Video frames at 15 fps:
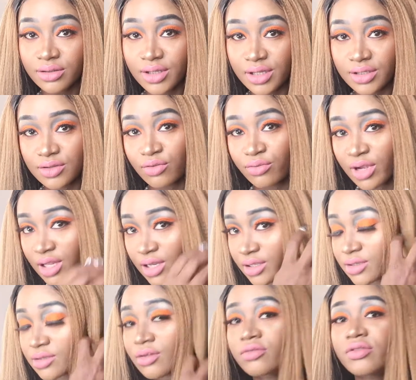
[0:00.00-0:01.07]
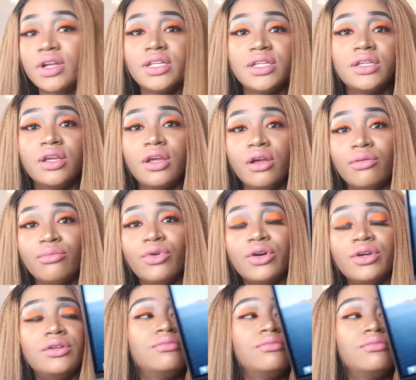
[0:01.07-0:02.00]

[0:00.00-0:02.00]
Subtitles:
That's on my list already. But in the